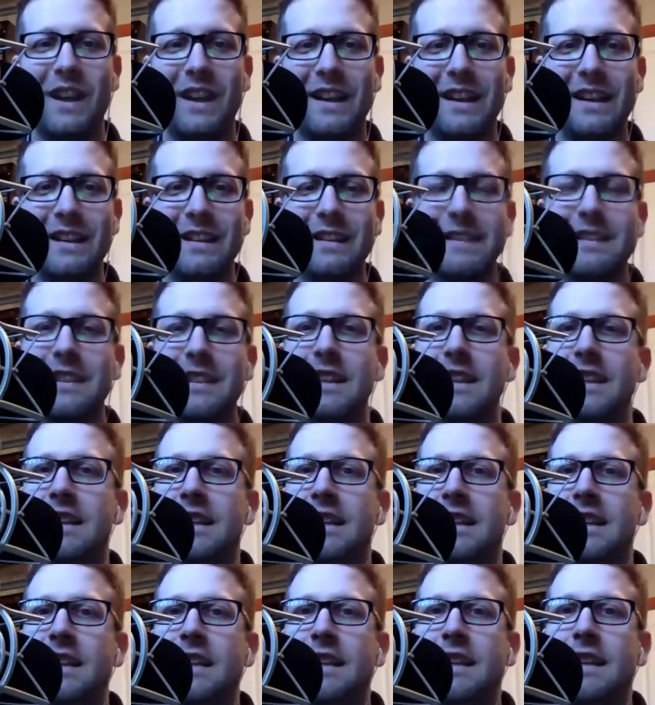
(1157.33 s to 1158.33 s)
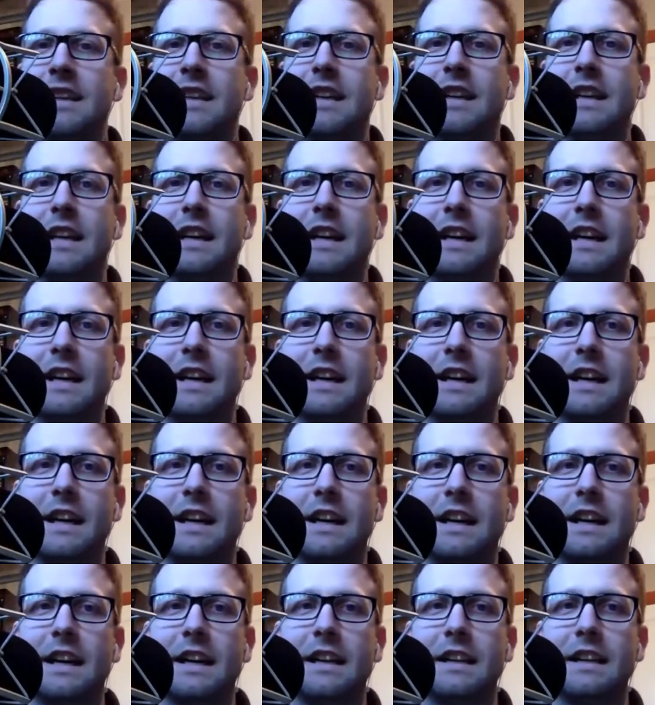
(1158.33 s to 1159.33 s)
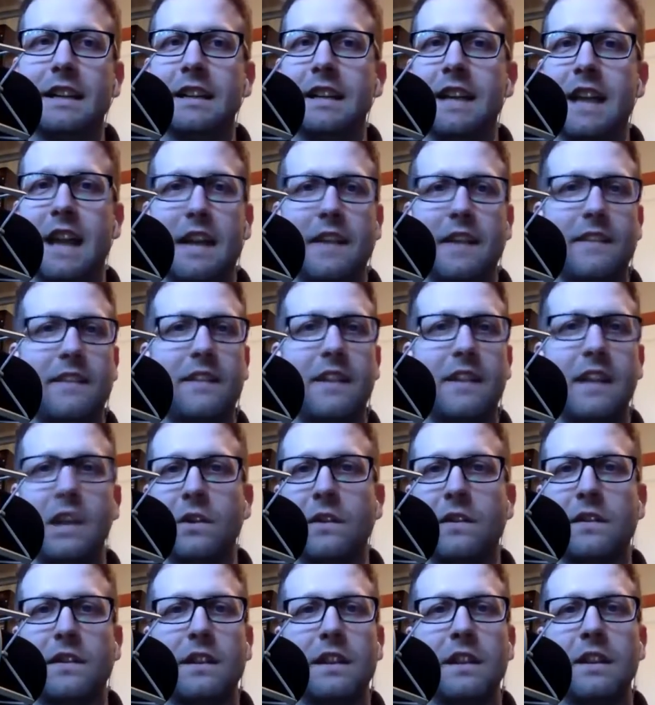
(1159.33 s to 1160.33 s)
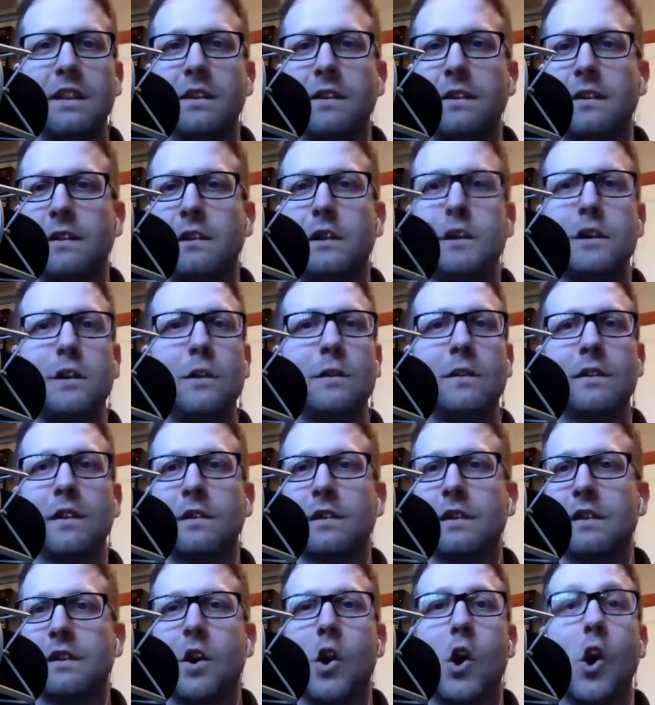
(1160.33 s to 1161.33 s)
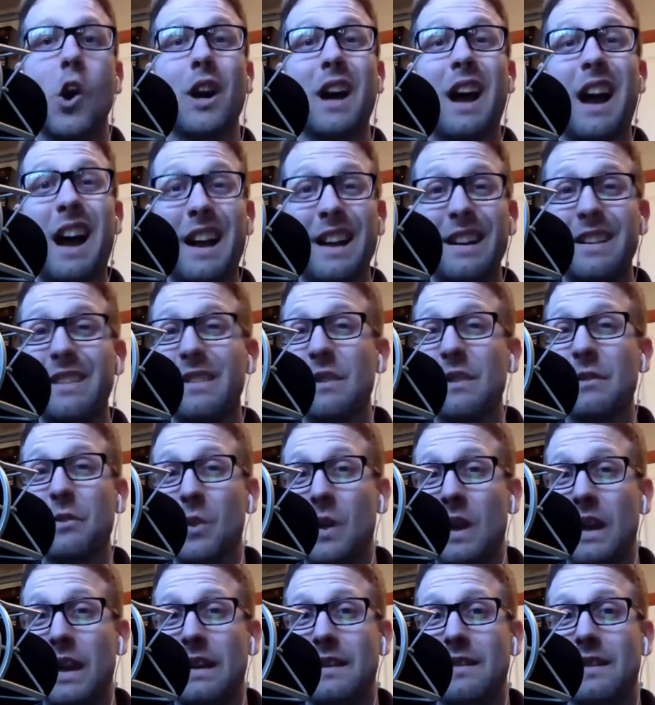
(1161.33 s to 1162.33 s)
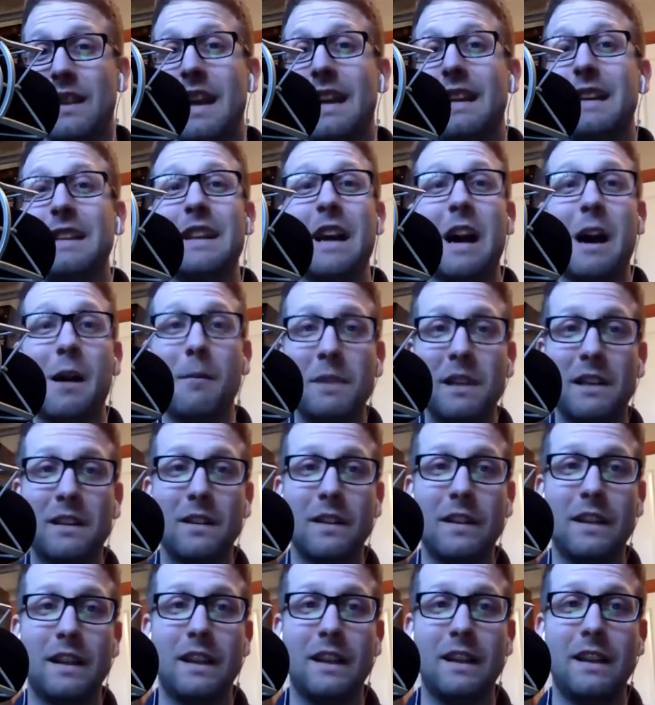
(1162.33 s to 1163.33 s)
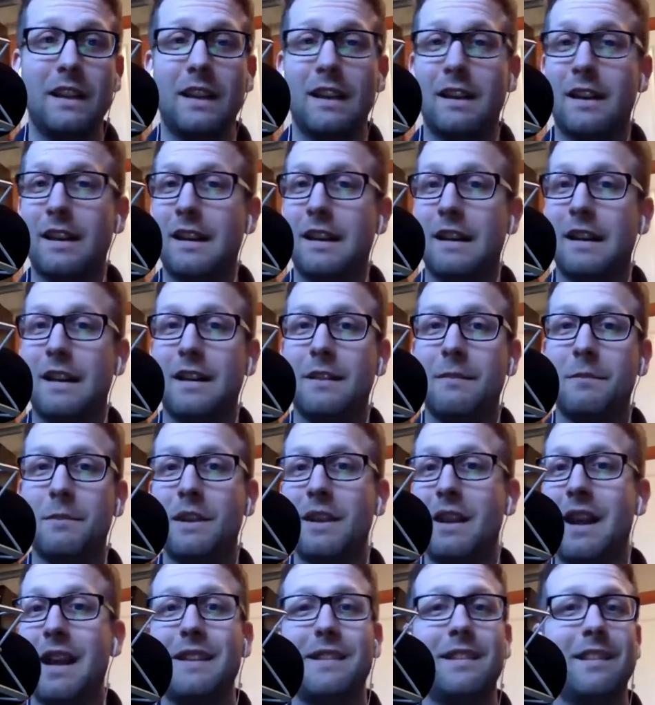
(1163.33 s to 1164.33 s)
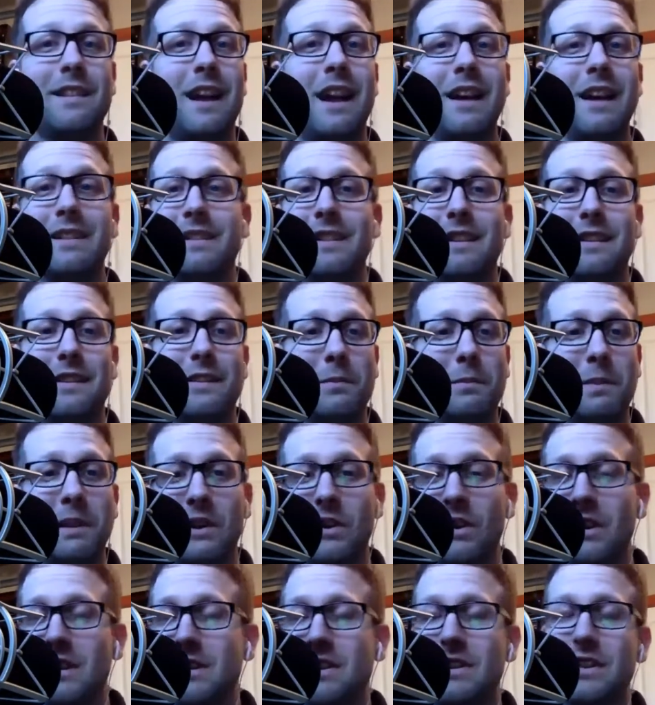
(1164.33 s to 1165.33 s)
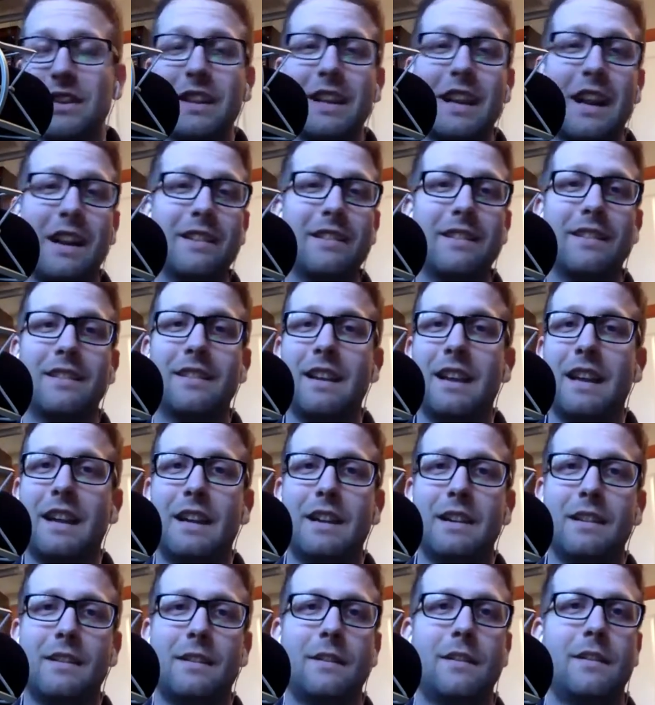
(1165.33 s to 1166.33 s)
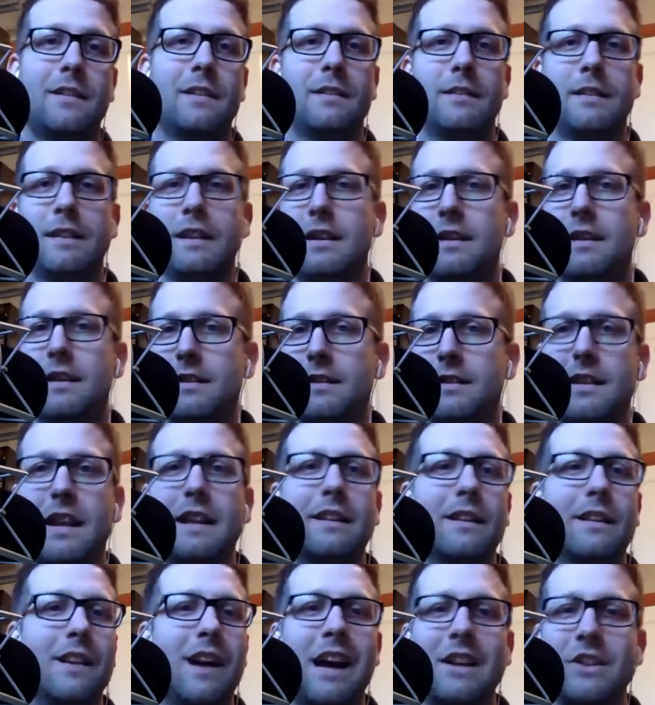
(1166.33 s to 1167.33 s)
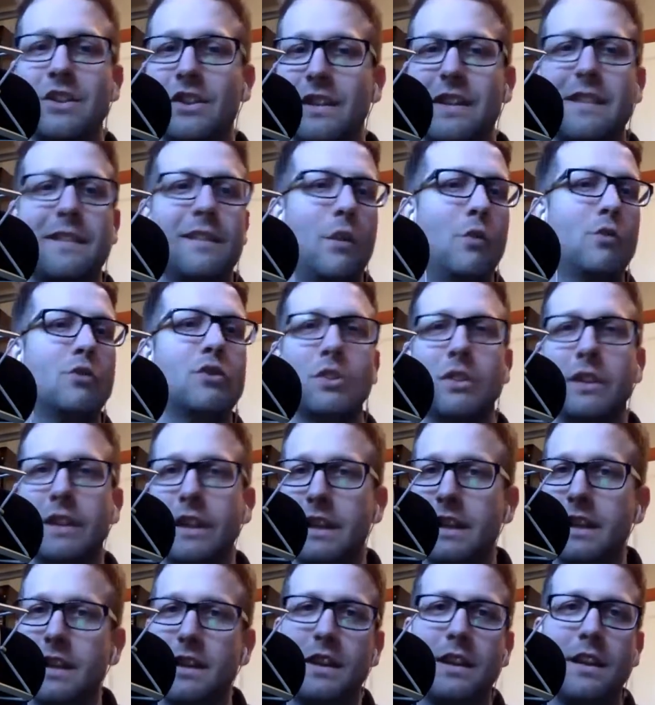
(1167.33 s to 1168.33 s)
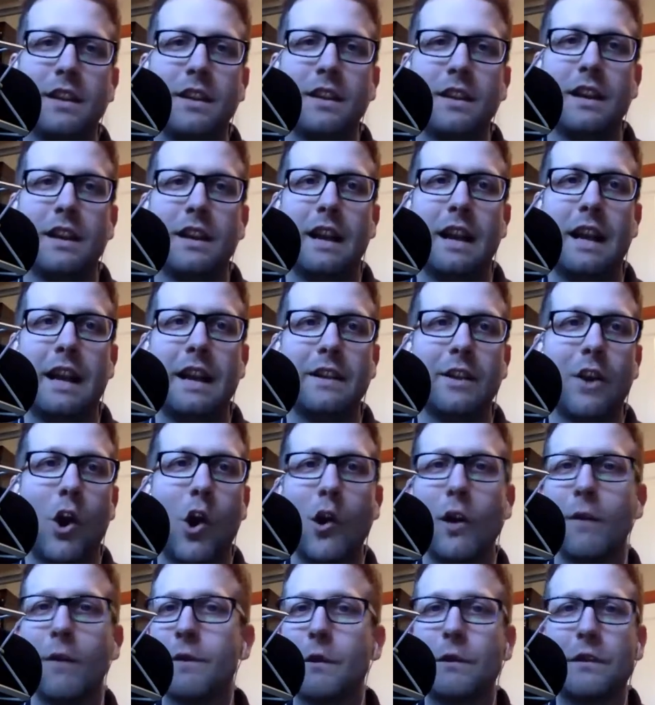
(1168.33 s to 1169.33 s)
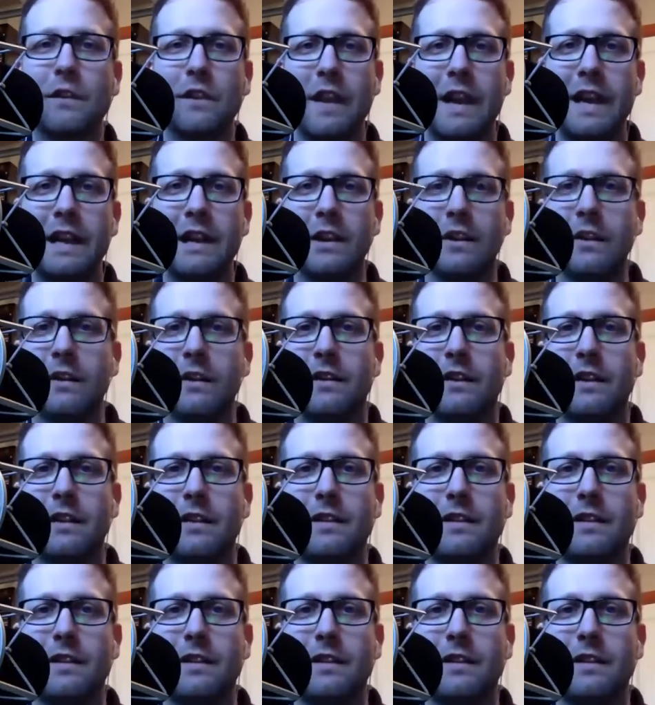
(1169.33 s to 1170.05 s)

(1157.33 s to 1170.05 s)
And uh, yeah, scarcity skews us in all kinds of ways, economically, uh, but I, I'd say spiritually, I'd say uh, psychologically, socially, and all of those layers.